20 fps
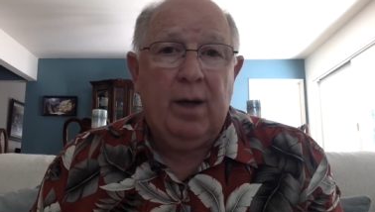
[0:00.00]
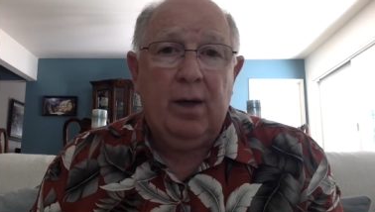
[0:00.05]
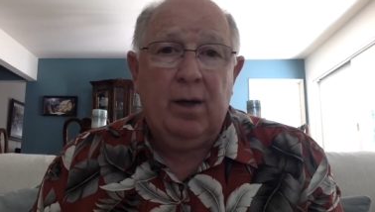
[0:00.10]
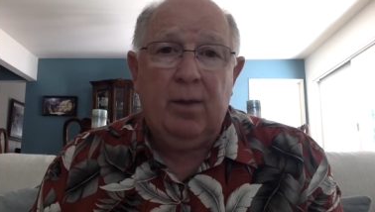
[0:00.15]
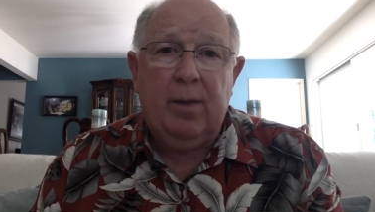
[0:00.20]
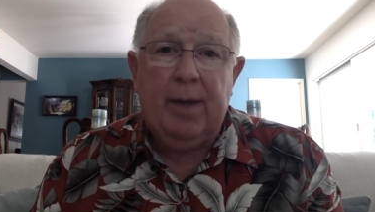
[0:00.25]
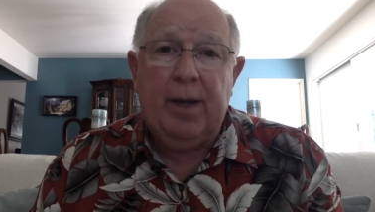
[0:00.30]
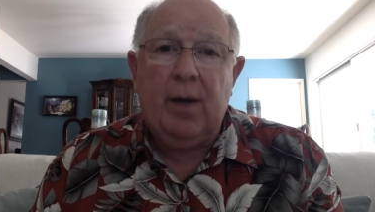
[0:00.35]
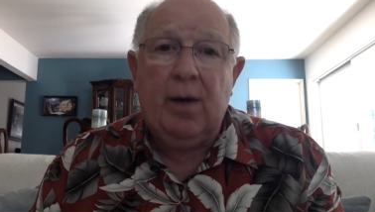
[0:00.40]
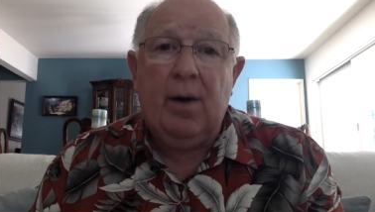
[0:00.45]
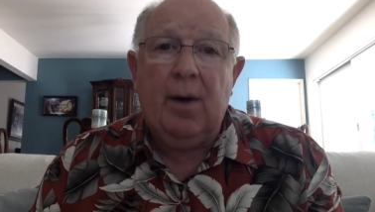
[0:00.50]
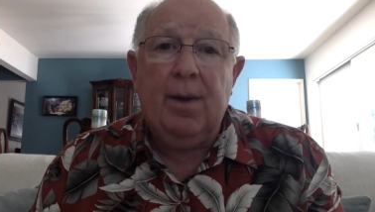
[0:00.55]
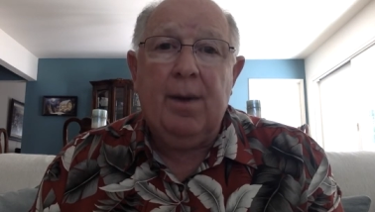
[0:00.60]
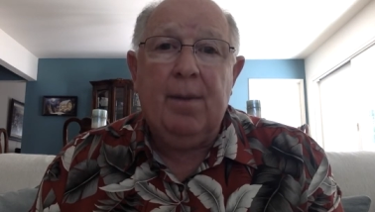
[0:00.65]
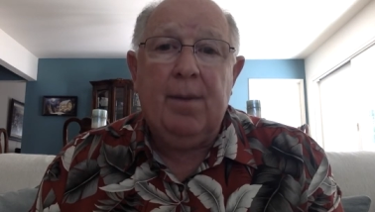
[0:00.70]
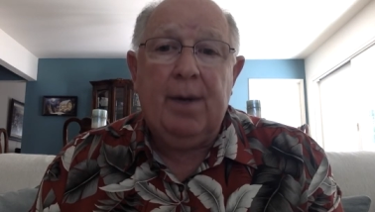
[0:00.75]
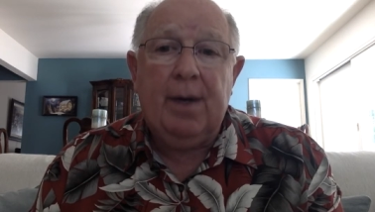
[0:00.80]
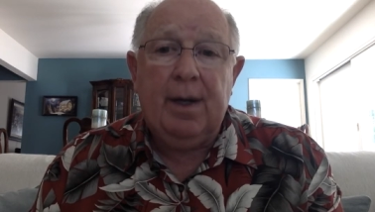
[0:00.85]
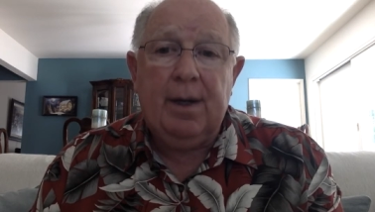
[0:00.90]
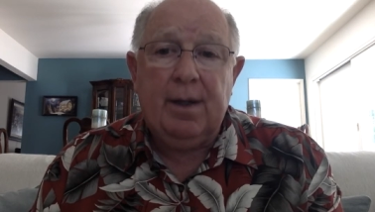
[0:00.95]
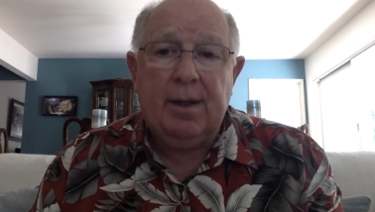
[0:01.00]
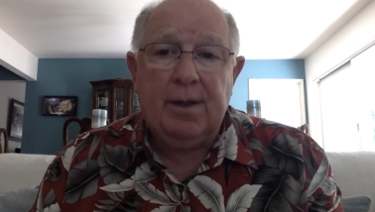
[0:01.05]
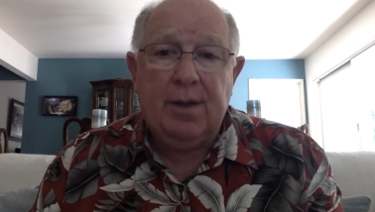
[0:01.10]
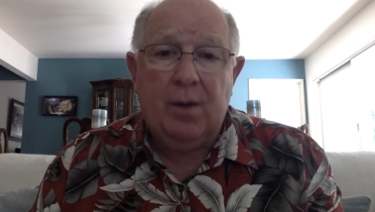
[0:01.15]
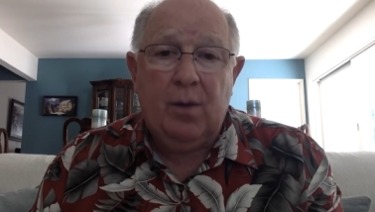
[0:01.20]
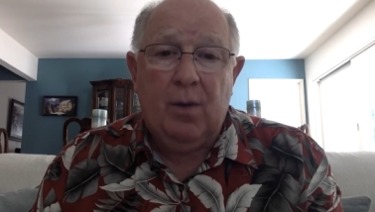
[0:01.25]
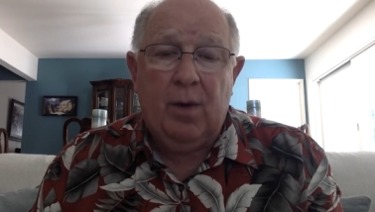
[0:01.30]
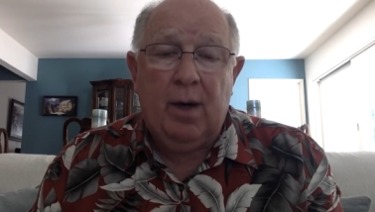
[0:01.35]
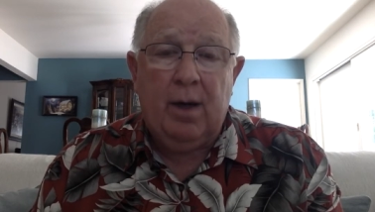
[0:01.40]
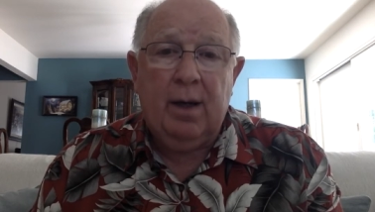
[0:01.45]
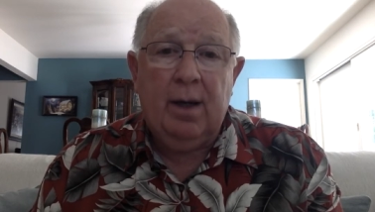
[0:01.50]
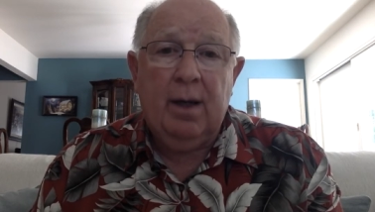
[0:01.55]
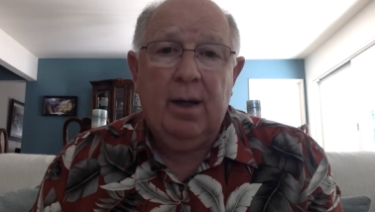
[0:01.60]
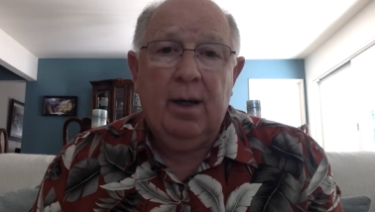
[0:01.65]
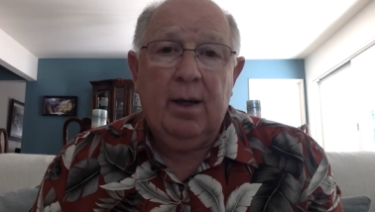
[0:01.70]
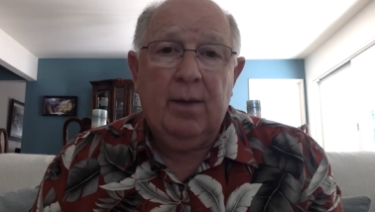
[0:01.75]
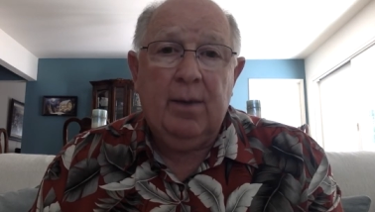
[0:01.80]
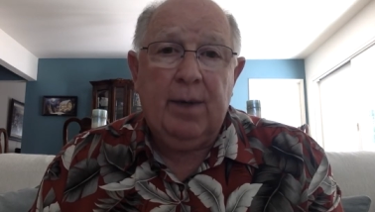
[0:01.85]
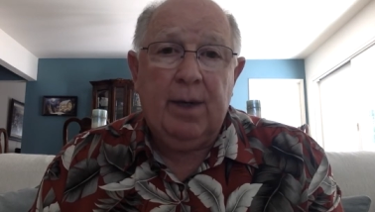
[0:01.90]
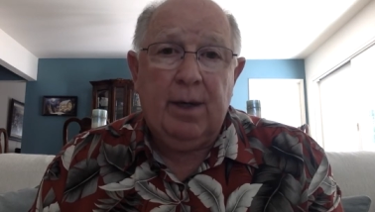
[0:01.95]
You'll make all the money that you want
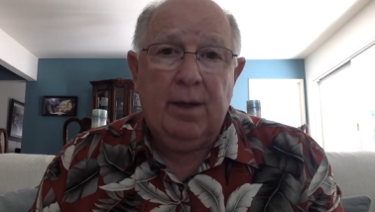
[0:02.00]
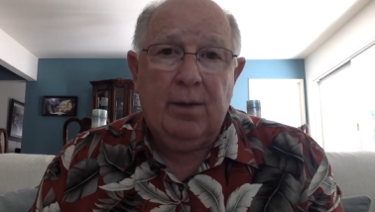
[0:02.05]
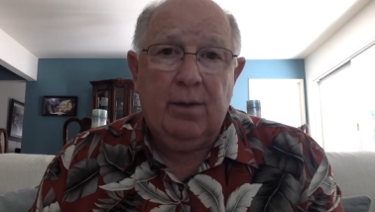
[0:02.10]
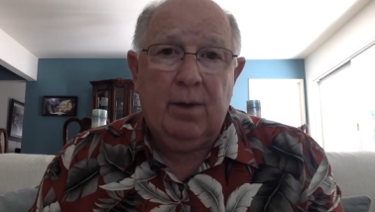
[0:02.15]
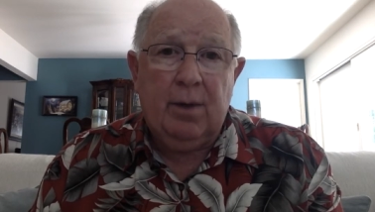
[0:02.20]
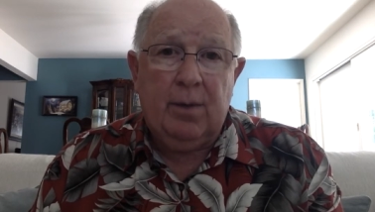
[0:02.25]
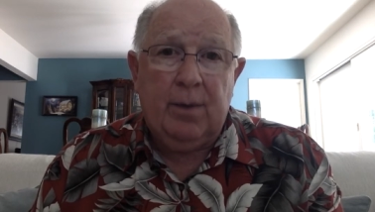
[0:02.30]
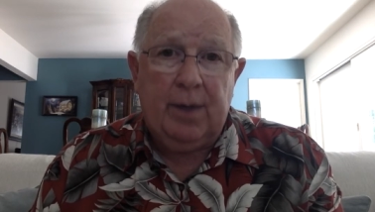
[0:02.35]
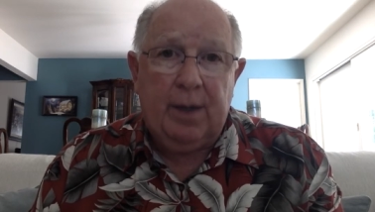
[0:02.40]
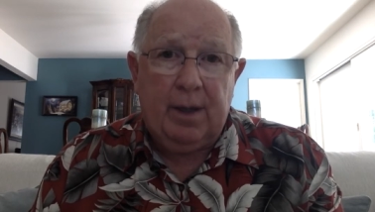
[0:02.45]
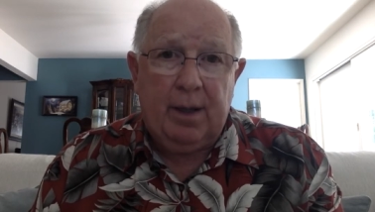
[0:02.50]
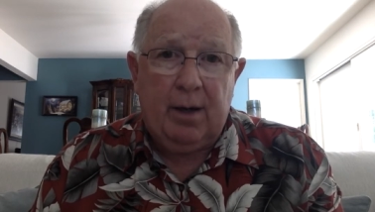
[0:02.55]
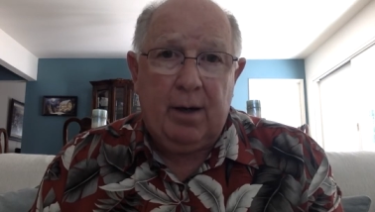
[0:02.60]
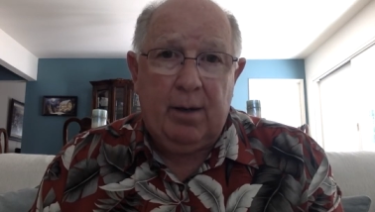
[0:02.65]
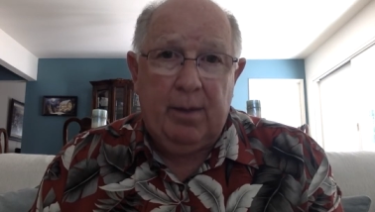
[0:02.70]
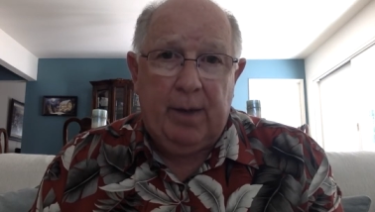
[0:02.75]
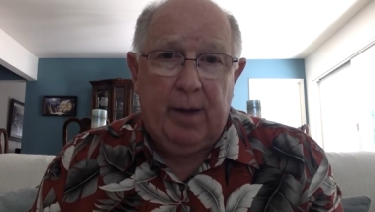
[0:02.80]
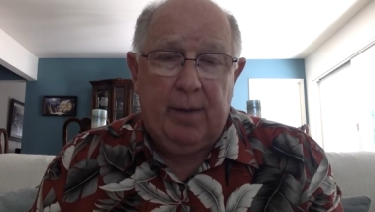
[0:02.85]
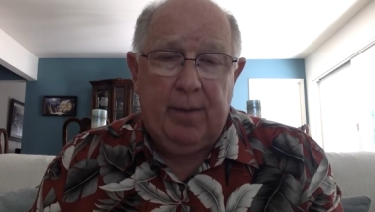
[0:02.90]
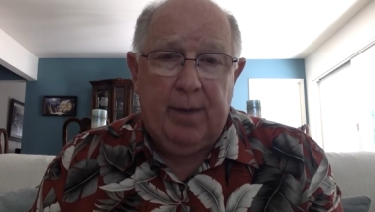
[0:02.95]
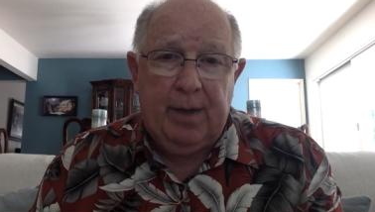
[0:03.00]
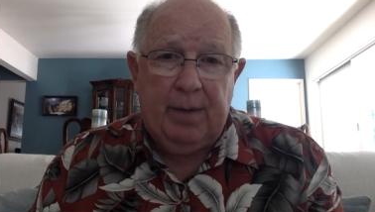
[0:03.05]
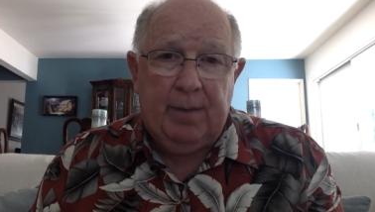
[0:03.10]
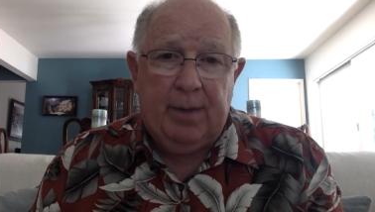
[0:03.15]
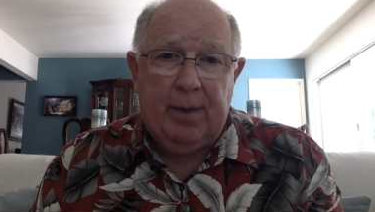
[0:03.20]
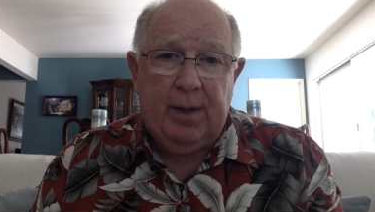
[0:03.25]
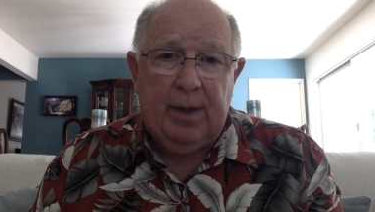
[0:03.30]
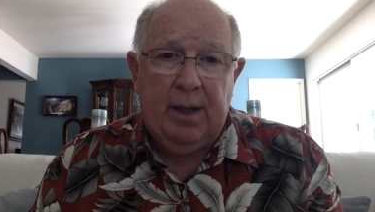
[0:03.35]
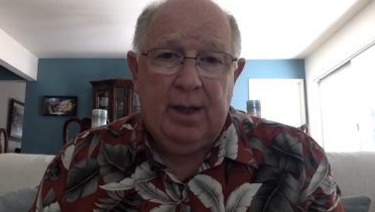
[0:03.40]
when you do it, when you care about people.